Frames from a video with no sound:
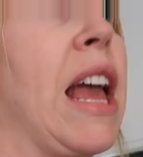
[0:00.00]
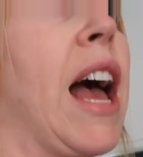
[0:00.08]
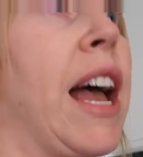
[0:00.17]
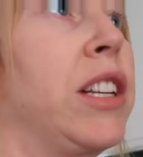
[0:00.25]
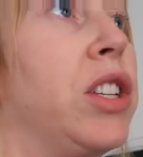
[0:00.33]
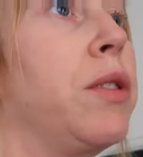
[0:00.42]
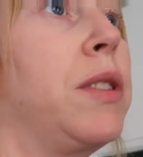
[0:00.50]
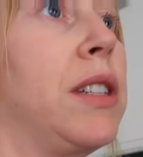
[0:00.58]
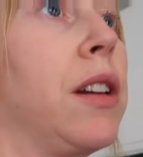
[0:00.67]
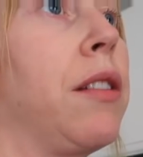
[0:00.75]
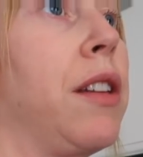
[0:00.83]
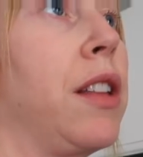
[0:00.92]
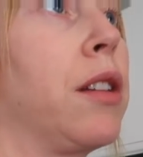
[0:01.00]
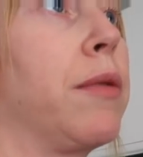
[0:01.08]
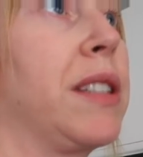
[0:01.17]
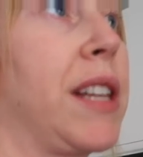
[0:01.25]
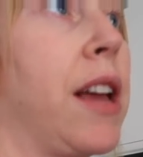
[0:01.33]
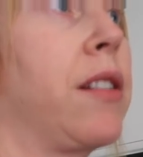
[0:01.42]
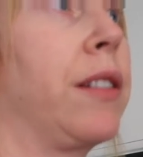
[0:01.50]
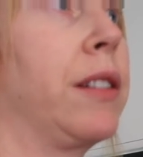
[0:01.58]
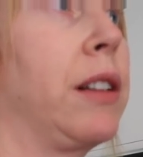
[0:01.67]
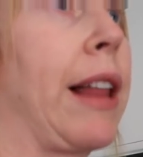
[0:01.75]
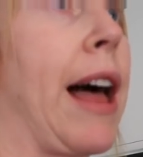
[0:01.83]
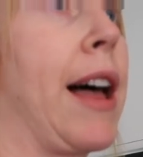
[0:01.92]
I do still think the recycled
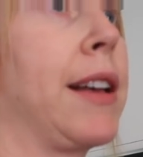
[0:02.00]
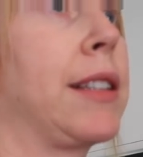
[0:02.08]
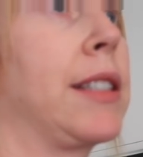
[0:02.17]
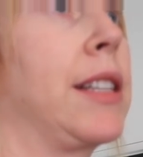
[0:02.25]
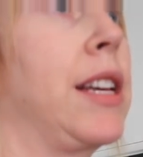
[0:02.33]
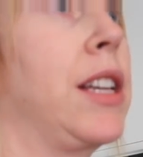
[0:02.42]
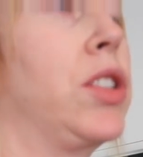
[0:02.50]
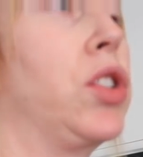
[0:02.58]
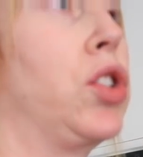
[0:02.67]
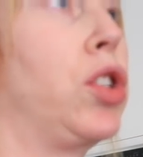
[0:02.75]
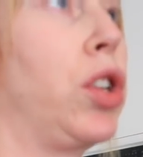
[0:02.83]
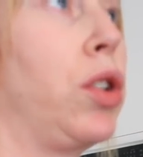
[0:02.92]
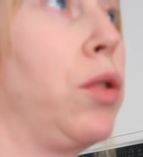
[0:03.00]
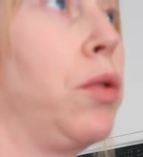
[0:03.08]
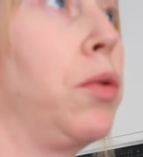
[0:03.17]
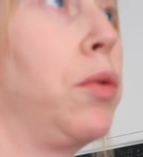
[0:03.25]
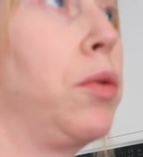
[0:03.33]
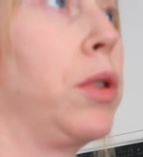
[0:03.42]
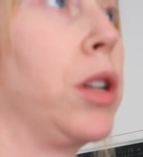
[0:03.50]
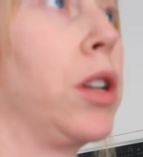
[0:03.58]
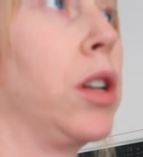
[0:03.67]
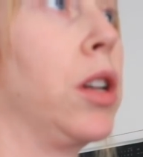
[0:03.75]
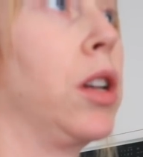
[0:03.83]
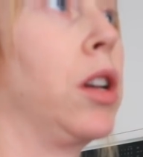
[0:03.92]
glass is too
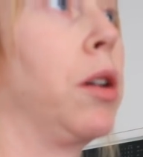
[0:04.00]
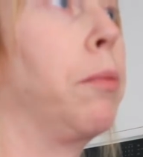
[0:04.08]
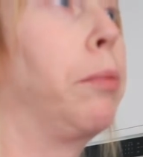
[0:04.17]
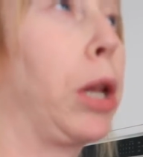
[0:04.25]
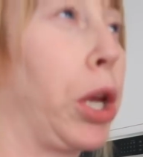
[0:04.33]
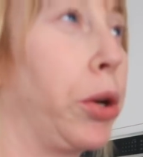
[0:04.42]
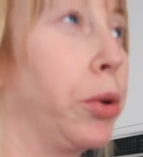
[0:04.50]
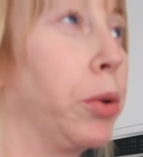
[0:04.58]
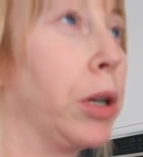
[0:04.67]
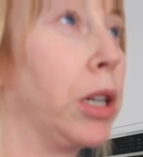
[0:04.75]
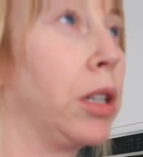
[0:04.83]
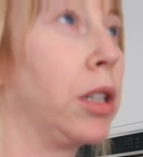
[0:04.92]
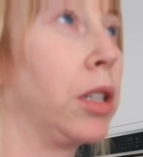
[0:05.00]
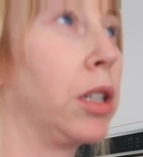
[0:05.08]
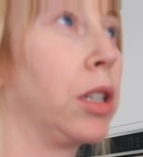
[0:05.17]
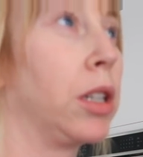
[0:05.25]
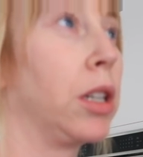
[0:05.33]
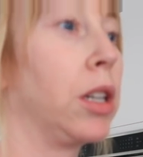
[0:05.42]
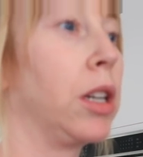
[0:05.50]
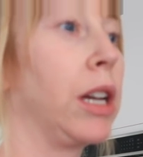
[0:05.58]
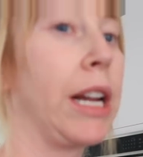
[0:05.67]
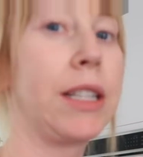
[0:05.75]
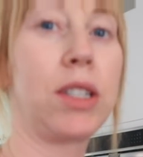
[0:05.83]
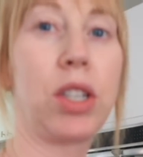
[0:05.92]
blue.
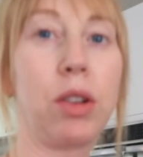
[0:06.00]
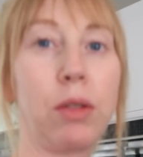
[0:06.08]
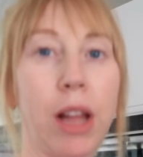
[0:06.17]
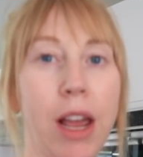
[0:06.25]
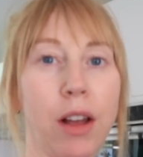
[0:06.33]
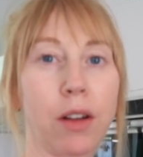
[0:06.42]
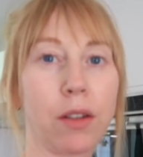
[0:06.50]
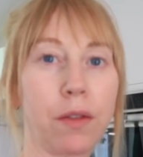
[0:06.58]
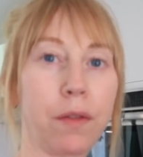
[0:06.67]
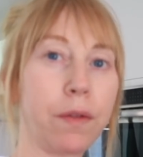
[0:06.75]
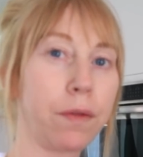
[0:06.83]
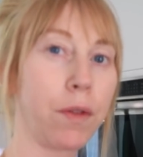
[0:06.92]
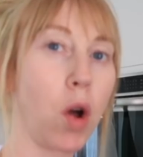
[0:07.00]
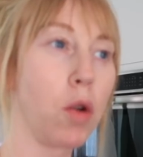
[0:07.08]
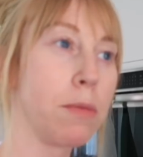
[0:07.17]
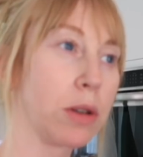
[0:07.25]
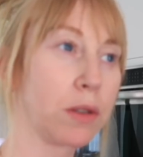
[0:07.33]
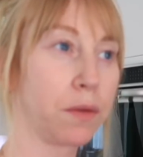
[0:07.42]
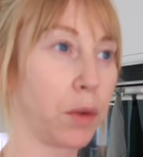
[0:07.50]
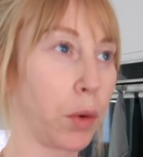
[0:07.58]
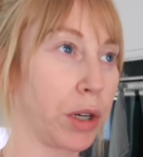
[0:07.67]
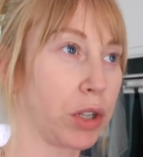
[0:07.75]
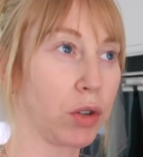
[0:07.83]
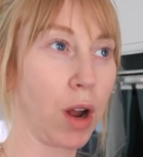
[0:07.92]
It's too like almost
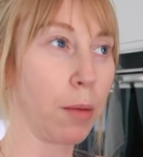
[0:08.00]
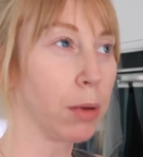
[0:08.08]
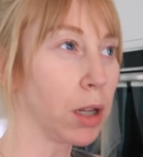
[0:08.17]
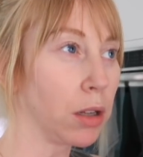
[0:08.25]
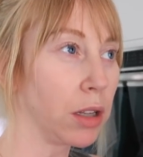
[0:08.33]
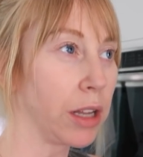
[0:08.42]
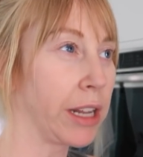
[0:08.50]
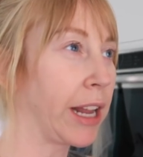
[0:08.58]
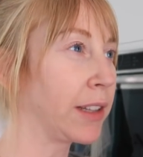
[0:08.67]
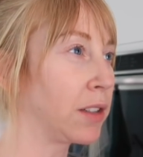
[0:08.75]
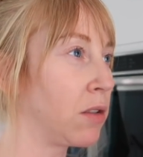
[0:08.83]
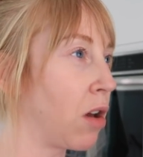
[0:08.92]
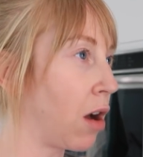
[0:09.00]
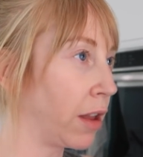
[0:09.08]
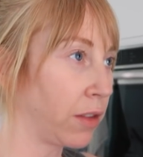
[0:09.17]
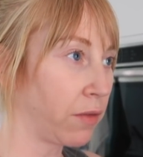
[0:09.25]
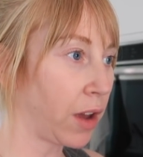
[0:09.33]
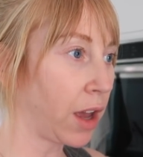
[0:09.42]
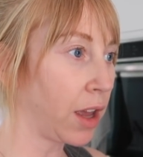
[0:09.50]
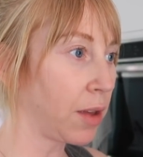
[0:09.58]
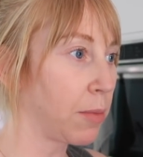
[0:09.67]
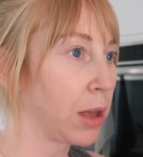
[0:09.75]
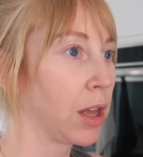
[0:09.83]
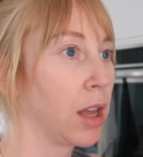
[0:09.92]
Florida tropical, and that's not the
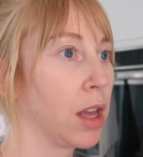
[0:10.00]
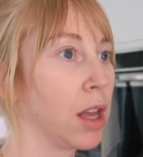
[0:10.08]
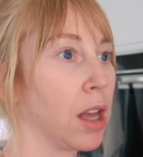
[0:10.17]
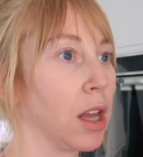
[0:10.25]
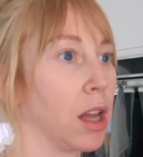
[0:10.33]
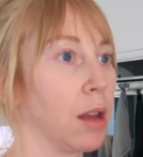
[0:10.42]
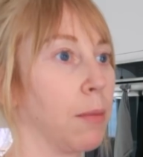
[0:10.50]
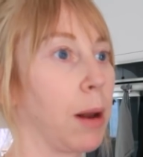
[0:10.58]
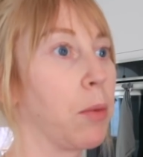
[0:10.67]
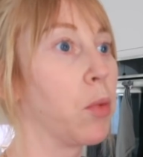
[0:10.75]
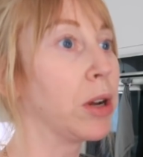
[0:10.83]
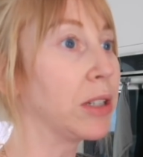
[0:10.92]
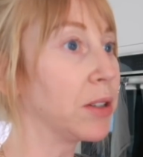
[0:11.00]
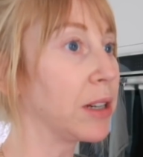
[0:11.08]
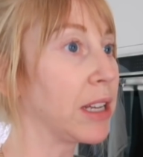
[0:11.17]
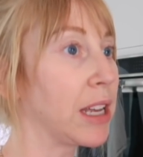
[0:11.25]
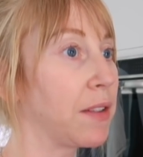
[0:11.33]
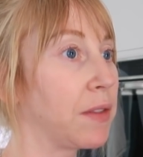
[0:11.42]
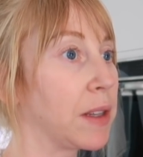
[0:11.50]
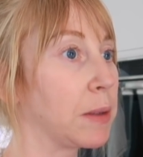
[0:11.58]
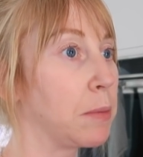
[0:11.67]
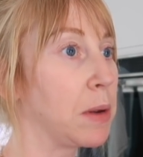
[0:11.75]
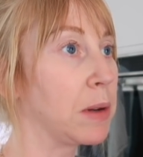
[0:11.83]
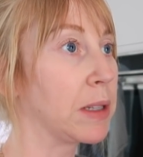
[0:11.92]
vibe. But I'm wondering if
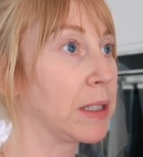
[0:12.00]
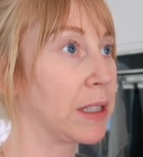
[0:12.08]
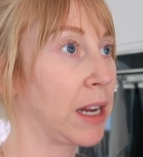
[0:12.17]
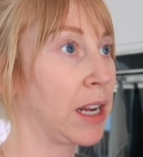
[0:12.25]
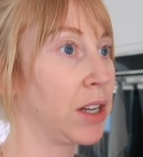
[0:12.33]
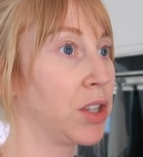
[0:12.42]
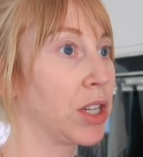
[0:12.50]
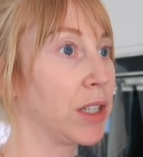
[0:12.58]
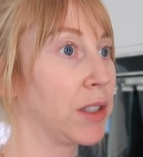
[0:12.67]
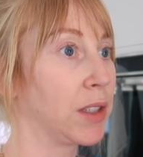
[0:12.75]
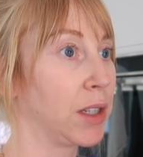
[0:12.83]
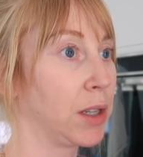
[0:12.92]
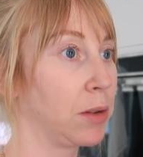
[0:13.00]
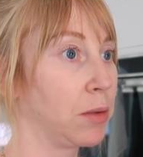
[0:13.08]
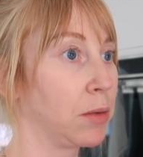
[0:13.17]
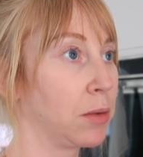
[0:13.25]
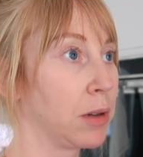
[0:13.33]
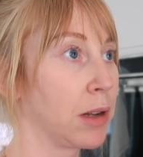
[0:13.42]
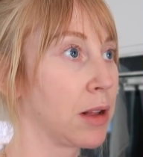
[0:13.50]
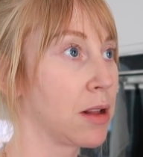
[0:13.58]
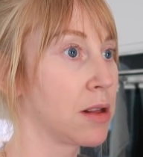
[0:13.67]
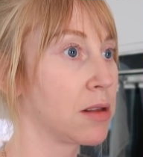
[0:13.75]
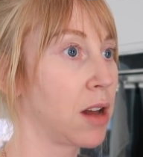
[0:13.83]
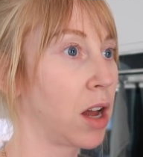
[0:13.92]
this Muted Sage is too
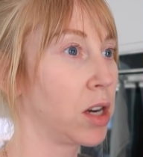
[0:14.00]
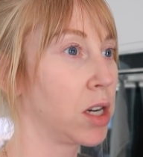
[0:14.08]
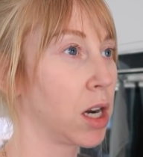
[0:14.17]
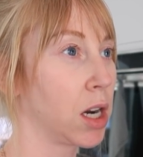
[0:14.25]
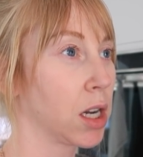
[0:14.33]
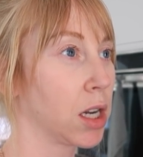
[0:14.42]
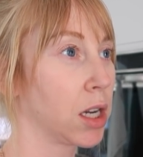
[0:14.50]
dark.